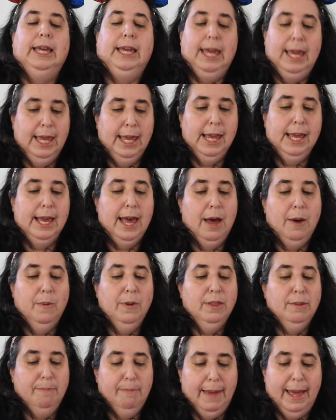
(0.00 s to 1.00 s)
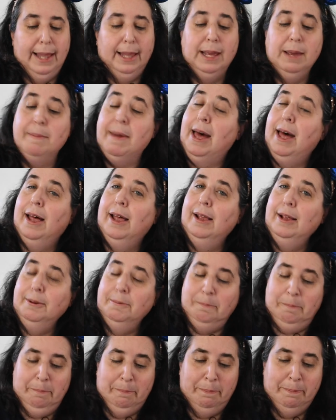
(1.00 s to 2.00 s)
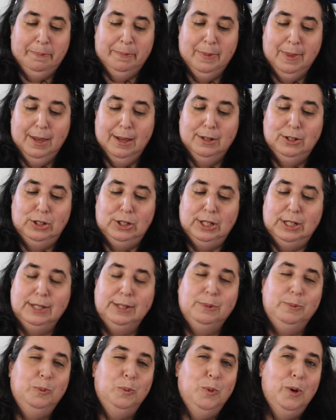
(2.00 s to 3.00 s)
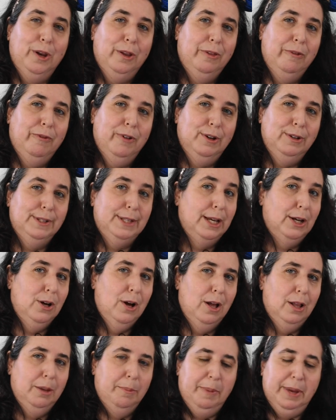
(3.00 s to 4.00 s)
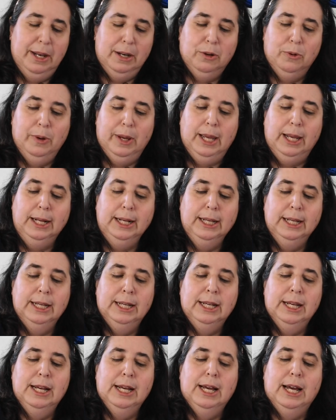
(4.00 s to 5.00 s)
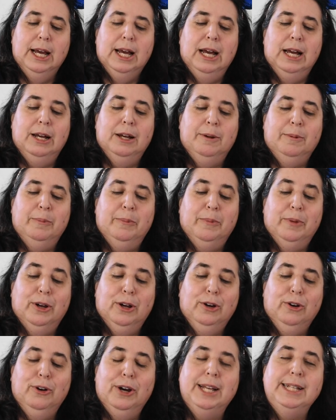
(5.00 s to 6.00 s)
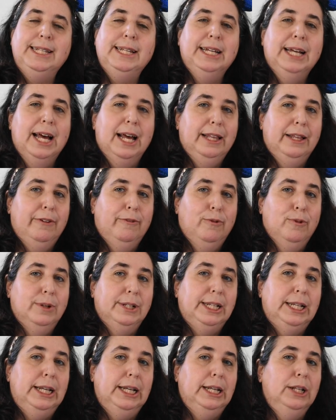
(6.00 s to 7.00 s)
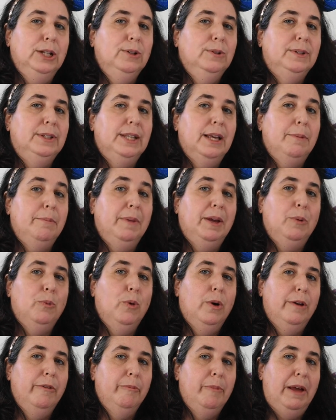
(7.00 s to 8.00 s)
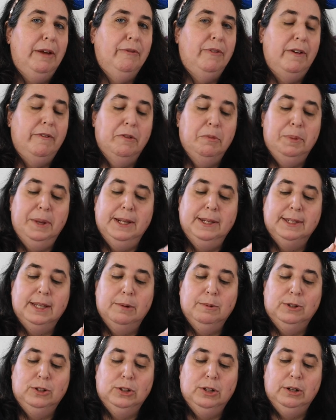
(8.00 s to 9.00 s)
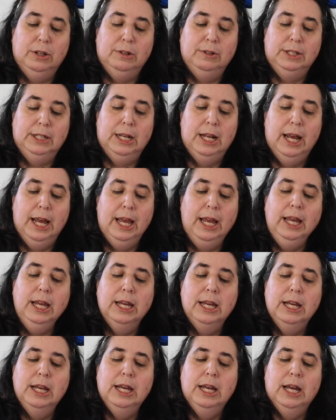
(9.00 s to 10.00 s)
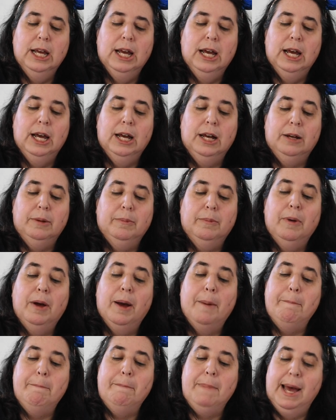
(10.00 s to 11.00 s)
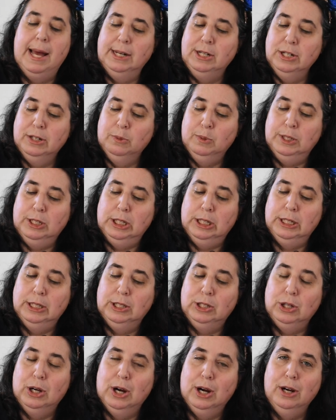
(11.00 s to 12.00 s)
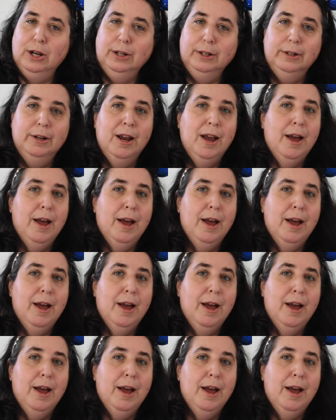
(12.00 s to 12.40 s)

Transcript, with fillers: Geeking Out With MellyMel, she's one of the folks I call a pin queen, um, Krazykiley fourteen, who sent me one of my favorite pins I will show you today, um, Magic Wishing Starr,